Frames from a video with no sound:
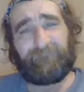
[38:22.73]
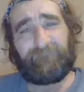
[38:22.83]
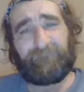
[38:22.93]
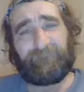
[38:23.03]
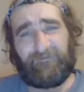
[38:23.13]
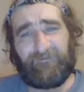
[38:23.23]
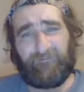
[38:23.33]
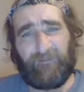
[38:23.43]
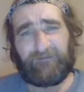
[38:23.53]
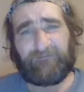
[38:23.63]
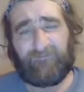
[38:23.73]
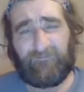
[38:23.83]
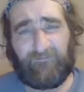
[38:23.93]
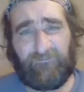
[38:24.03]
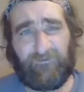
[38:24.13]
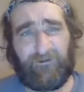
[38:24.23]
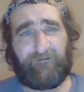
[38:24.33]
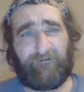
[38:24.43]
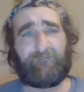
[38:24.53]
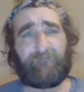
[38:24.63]
in respect to
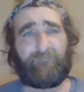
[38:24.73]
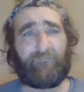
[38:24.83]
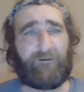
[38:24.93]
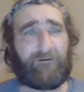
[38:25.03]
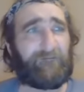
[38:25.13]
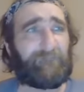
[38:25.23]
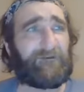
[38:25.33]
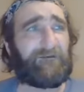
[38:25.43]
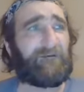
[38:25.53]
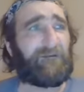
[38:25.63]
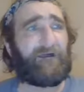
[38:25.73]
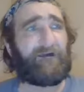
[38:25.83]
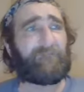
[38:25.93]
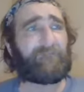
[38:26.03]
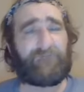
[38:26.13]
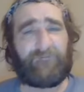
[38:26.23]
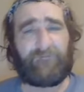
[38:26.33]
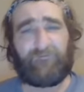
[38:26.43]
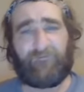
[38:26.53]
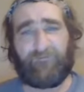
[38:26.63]
sharing what I'm allowed
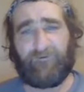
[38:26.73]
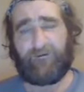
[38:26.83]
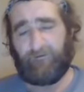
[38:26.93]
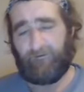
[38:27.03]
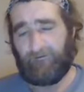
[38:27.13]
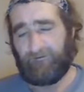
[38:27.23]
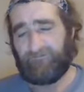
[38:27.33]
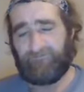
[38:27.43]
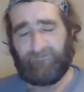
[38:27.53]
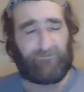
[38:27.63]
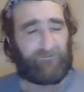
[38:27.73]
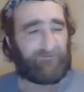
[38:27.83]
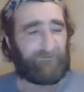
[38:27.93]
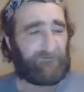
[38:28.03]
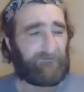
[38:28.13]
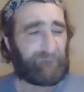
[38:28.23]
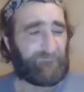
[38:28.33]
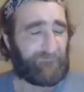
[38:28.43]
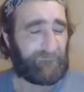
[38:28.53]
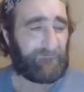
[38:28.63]
to share at certain
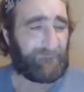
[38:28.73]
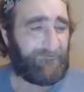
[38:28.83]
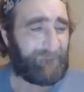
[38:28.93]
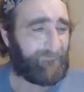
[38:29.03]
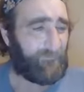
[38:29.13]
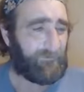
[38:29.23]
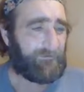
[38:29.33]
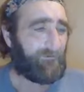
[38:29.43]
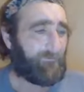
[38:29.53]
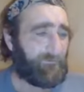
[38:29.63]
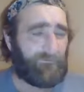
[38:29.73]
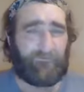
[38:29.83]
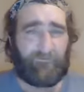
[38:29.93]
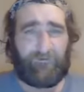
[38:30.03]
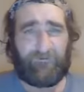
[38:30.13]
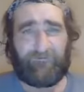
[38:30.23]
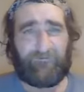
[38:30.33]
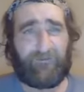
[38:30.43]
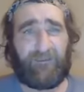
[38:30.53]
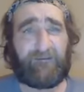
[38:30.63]
times. We don't wish to be
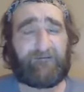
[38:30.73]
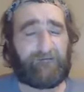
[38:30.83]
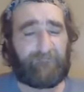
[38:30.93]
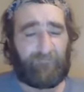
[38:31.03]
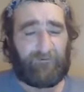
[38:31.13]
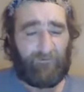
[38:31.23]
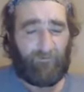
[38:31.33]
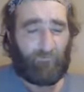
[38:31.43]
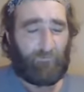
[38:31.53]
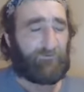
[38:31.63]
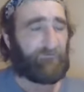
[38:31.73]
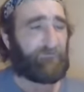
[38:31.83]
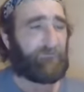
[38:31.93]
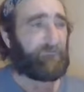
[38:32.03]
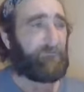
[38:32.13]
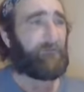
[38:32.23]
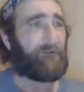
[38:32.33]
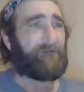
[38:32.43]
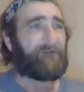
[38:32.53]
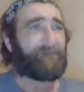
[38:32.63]
stagnant. We don't wish to
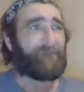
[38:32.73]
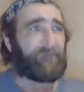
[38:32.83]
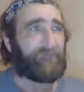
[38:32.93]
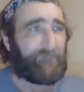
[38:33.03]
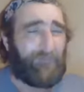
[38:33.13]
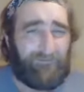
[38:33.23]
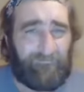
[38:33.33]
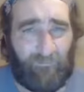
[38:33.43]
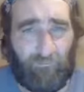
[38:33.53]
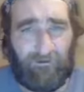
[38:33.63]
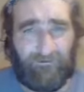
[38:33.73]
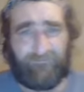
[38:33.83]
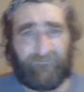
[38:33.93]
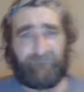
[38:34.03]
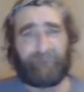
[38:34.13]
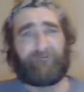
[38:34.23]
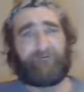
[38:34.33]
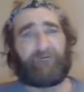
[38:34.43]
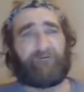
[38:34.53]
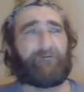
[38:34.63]
spend the rest of
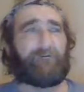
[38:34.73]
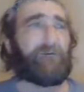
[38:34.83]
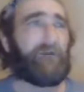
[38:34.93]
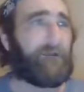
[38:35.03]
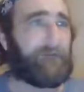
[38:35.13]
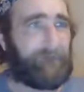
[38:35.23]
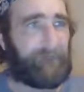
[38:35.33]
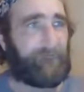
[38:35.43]
your life